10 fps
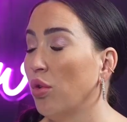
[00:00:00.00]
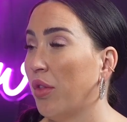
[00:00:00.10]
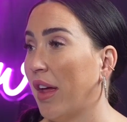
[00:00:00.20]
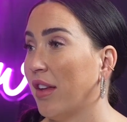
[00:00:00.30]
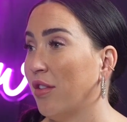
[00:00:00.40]

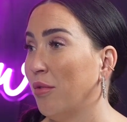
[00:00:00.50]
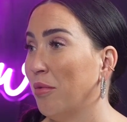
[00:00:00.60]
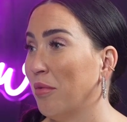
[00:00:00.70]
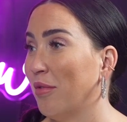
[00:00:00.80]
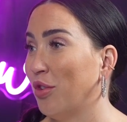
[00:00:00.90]
that
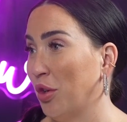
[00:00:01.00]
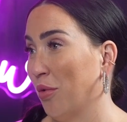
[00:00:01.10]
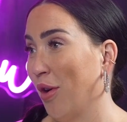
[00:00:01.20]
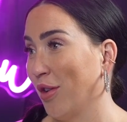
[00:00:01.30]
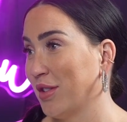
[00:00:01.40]
you
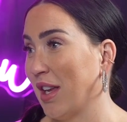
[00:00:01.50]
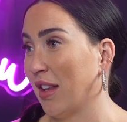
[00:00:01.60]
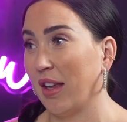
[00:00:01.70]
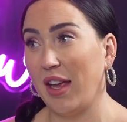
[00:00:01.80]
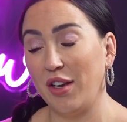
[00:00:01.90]
are saying
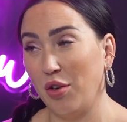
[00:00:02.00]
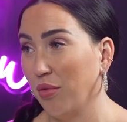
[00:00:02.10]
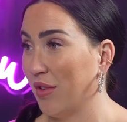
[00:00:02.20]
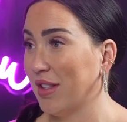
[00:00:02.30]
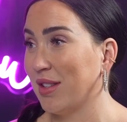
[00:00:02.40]
like, hey, no,
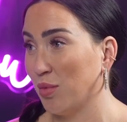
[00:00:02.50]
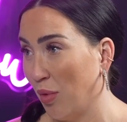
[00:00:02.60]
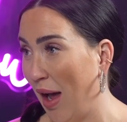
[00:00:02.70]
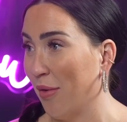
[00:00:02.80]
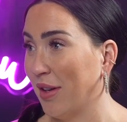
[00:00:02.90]
this is
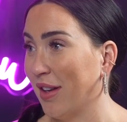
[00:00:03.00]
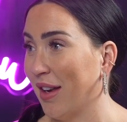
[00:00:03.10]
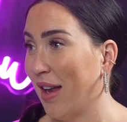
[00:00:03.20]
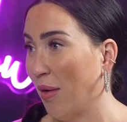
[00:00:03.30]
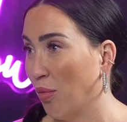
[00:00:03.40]
how I did
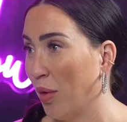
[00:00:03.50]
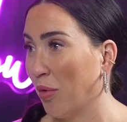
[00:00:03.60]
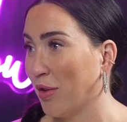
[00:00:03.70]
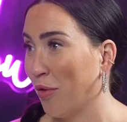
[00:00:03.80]
it and what worked for